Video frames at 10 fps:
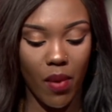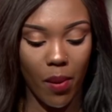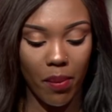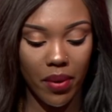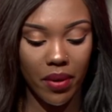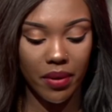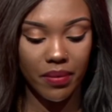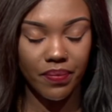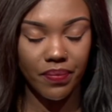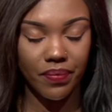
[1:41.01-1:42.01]
up
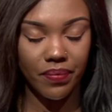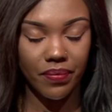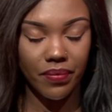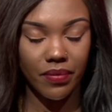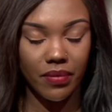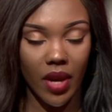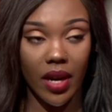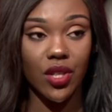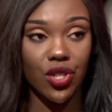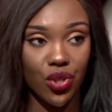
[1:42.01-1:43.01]

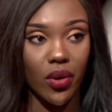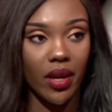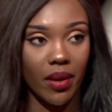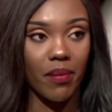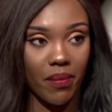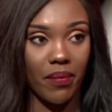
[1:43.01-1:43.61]
and I shook him